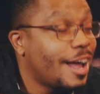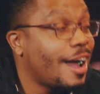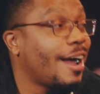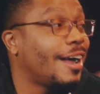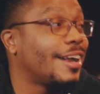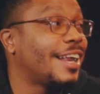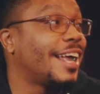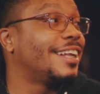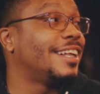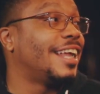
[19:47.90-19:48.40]

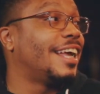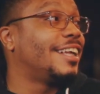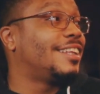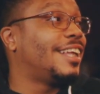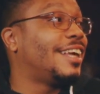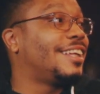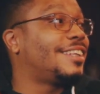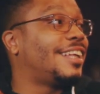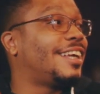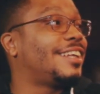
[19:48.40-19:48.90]
Nah, they
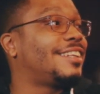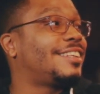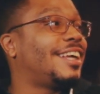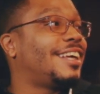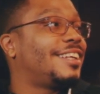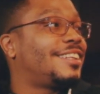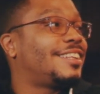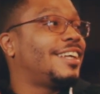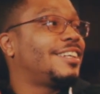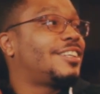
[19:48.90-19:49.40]

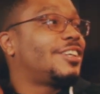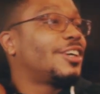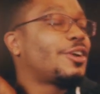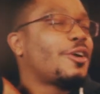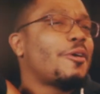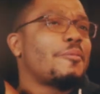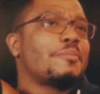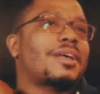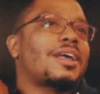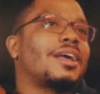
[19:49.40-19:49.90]
took
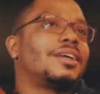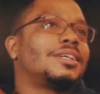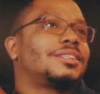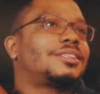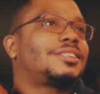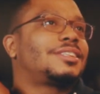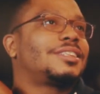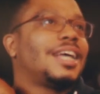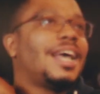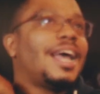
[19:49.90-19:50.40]
it up
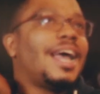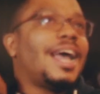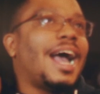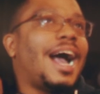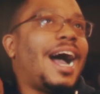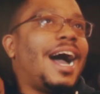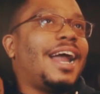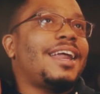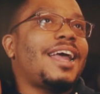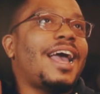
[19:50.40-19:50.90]
because
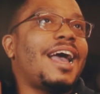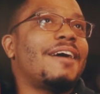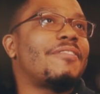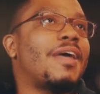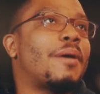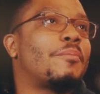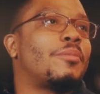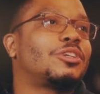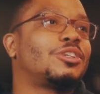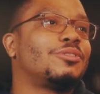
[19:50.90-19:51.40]
I didn't have
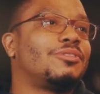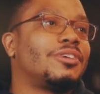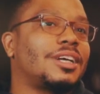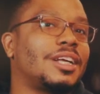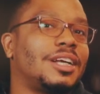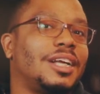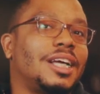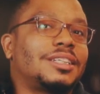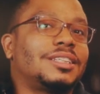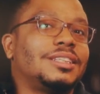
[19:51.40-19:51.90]
that much of a
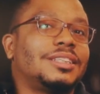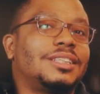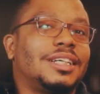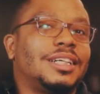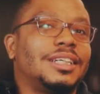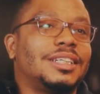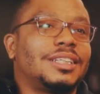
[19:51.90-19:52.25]
connection to